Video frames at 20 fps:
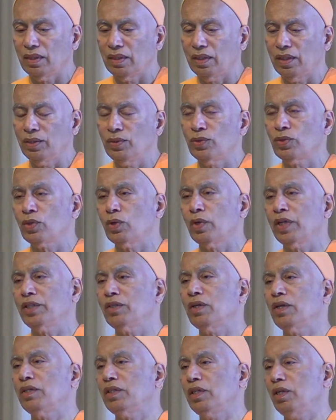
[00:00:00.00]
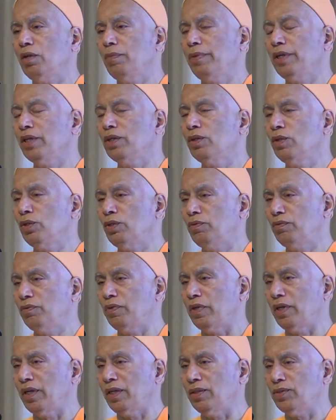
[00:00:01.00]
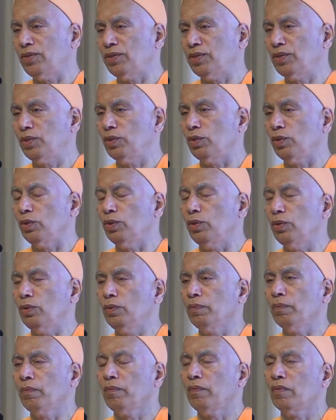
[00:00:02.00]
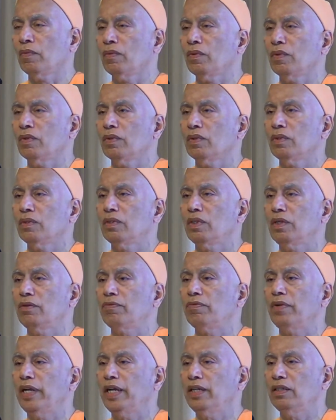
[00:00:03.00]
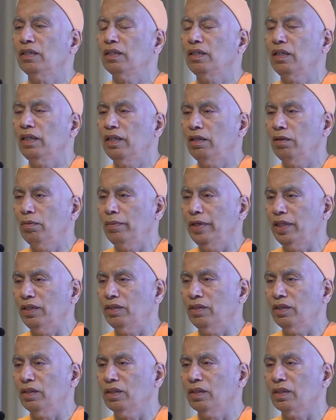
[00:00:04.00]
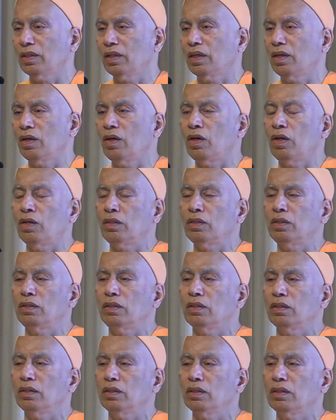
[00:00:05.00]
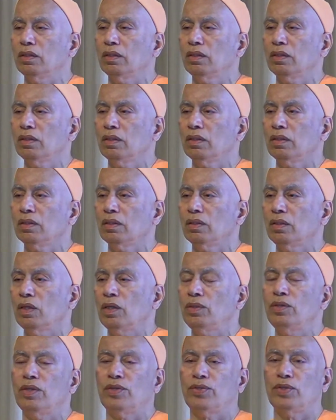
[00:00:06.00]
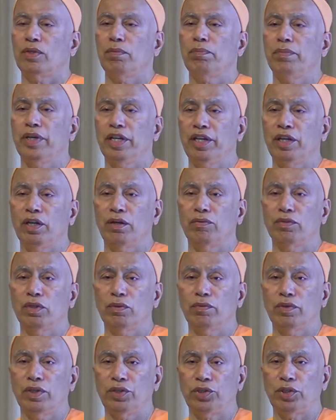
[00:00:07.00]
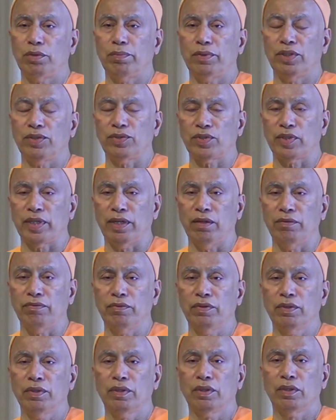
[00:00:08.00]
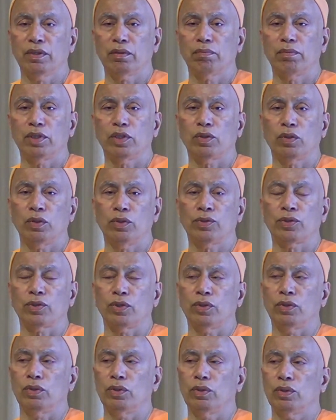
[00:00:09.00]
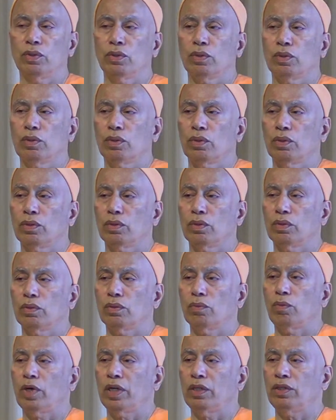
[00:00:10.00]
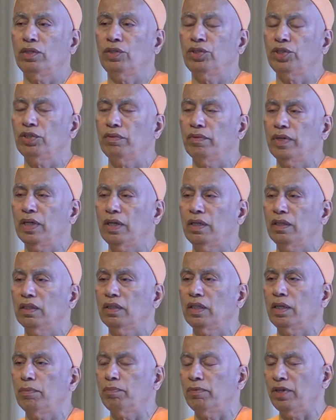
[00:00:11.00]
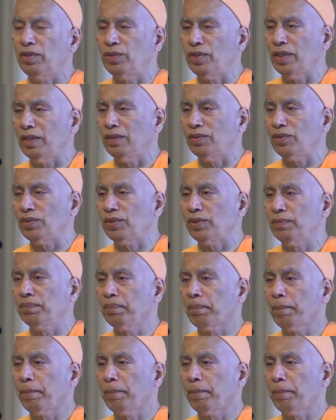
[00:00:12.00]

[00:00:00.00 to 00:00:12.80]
And so I thought it'll be good for us to reflect a little bit on not just the meaning of the worship itself, but also what Shiva represents.